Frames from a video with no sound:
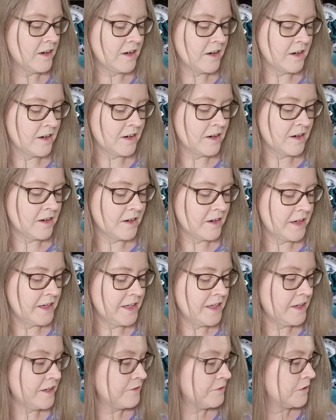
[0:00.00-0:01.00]

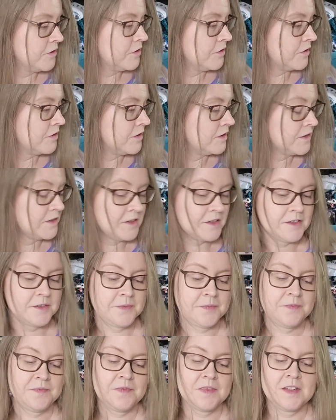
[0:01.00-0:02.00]
I have got
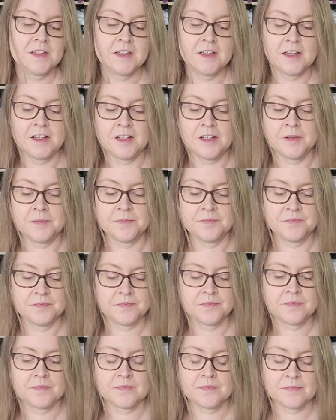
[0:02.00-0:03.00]
a
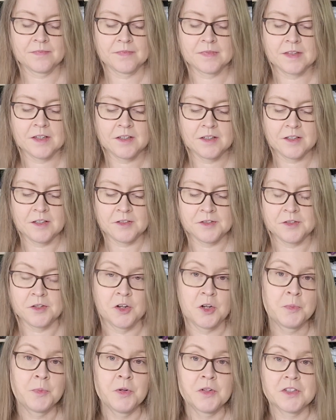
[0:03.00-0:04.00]

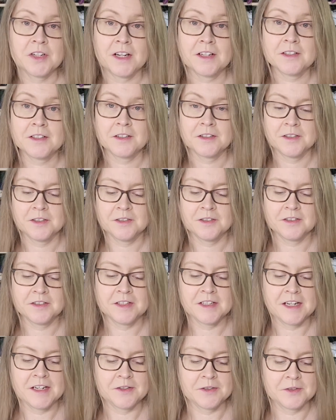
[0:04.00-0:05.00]
sock project on
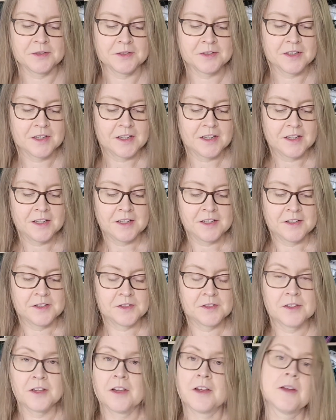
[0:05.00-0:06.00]
the needles.
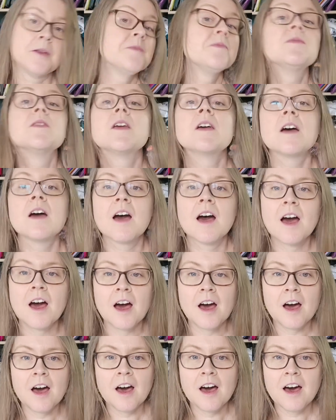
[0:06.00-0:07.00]
So
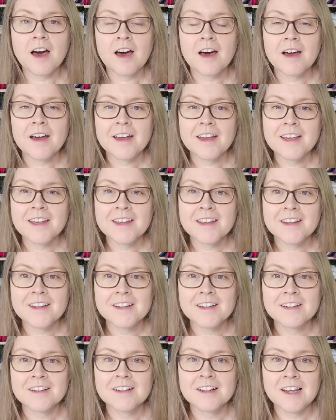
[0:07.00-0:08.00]
I
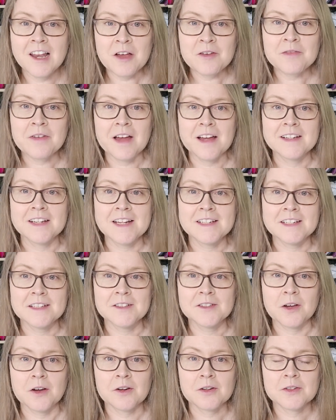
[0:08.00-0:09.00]
love hand
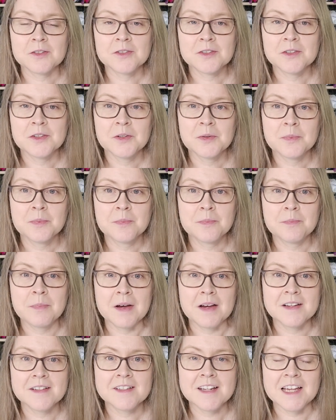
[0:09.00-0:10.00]
knitted socks,
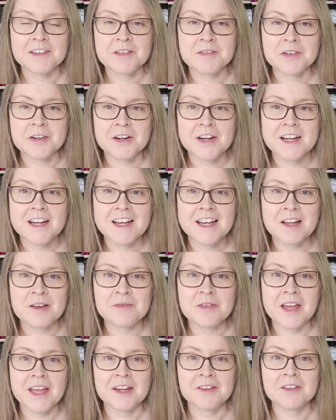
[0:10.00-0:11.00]
but I have a very
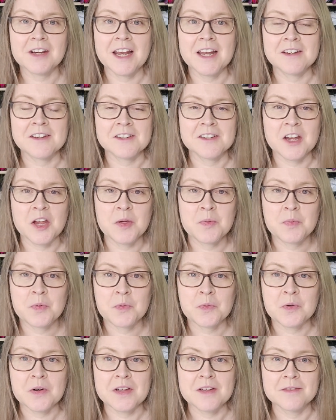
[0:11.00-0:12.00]
love-hate relationship
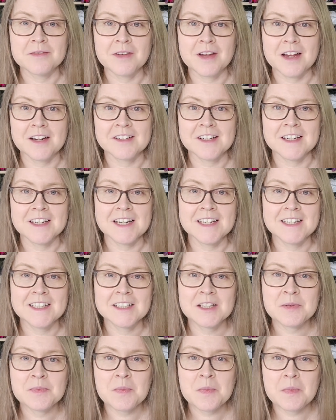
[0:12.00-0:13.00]
with actually
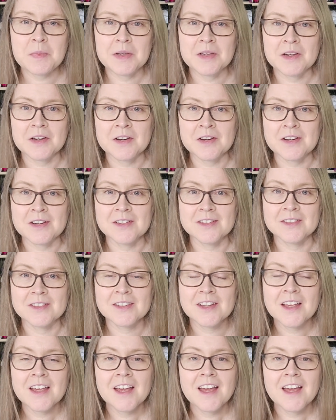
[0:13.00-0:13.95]
knitting them, because